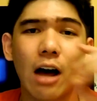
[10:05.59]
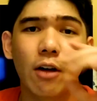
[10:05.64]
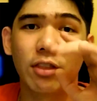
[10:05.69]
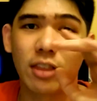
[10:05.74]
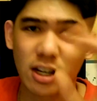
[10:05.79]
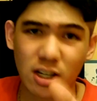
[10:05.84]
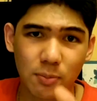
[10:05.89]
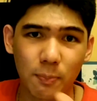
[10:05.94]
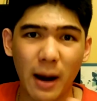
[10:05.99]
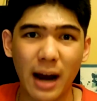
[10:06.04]

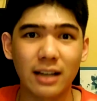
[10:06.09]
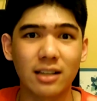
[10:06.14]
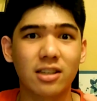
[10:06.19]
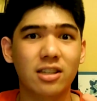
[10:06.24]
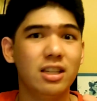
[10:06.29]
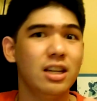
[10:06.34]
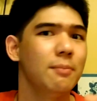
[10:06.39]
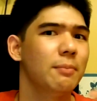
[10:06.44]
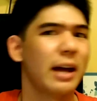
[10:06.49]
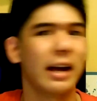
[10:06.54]
Now this
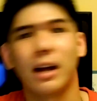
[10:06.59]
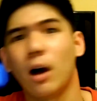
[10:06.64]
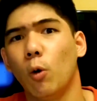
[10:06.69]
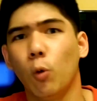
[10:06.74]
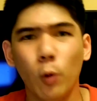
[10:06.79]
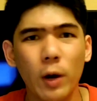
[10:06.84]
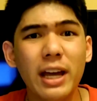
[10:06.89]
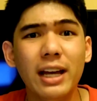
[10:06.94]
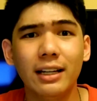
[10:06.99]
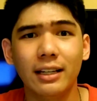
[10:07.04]
might seem
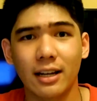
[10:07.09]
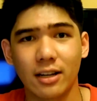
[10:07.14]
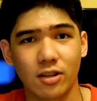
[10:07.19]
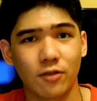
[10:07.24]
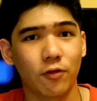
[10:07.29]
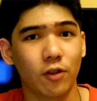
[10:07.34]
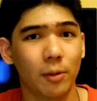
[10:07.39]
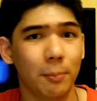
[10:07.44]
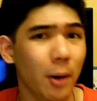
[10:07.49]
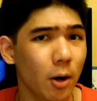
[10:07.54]
like a
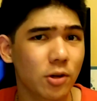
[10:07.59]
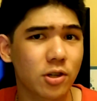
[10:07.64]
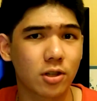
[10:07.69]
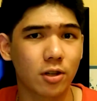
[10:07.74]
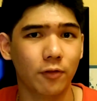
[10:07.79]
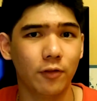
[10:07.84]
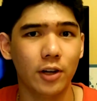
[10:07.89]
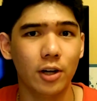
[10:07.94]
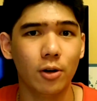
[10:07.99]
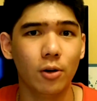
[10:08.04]
weakness for
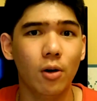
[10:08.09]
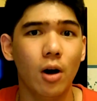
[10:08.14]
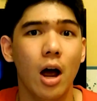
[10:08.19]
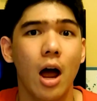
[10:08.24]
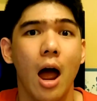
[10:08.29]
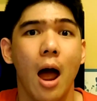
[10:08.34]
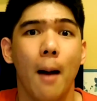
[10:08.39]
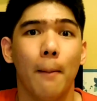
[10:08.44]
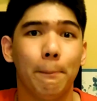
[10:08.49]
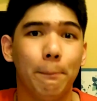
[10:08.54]
most of
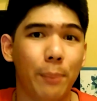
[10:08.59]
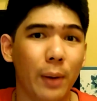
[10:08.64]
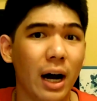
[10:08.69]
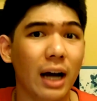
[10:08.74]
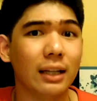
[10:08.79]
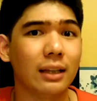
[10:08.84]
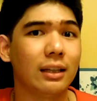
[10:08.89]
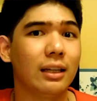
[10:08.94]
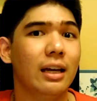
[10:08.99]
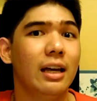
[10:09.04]
you,
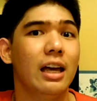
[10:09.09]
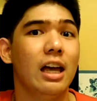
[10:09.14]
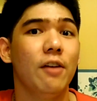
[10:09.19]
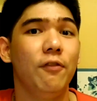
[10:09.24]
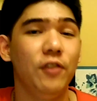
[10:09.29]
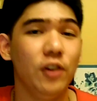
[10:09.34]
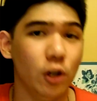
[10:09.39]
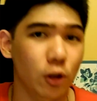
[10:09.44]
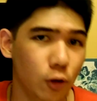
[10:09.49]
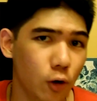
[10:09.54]
but
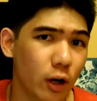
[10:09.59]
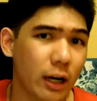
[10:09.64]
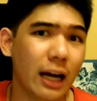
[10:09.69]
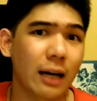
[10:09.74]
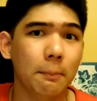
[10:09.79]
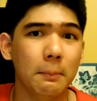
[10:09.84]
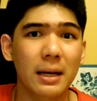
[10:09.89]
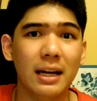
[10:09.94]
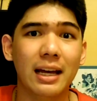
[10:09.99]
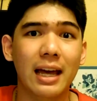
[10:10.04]
if you
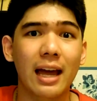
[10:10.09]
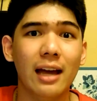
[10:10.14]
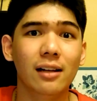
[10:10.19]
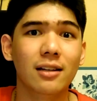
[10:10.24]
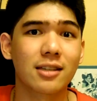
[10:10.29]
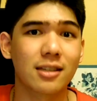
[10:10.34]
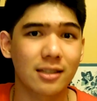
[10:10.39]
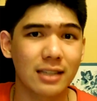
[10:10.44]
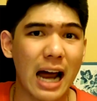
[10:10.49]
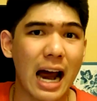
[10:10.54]
look at
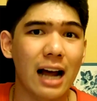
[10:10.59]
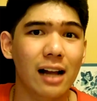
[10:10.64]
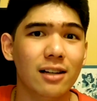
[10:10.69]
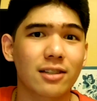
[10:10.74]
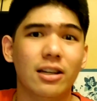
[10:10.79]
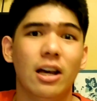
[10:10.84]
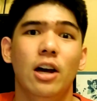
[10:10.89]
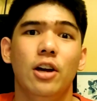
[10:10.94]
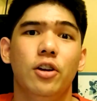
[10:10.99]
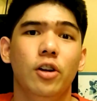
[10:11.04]
MIkhail's
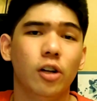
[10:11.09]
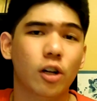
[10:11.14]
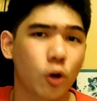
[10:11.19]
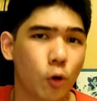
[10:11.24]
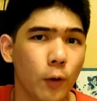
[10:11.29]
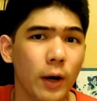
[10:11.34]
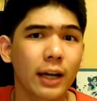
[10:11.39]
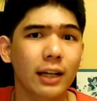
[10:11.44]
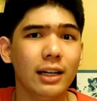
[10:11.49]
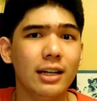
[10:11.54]
styles,
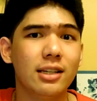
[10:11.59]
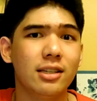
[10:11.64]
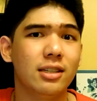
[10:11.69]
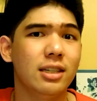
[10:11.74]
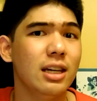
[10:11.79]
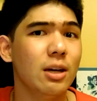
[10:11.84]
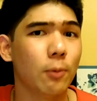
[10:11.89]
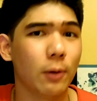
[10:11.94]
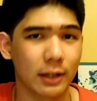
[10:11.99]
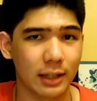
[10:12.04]
you'll
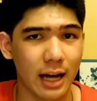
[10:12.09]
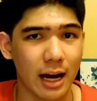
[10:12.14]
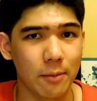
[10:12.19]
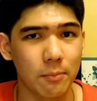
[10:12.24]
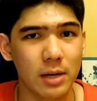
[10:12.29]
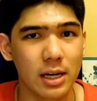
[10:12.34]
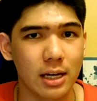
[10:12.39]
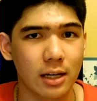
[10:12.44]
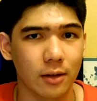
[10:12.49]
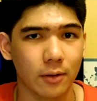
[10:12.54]
quickly see
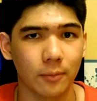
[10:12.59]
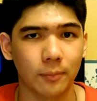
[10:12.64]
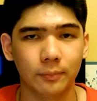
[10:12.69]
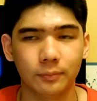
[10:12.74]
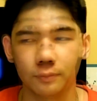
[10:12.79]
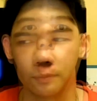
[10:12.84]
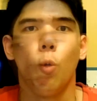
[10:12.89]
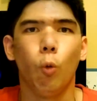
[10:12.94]
what I mean.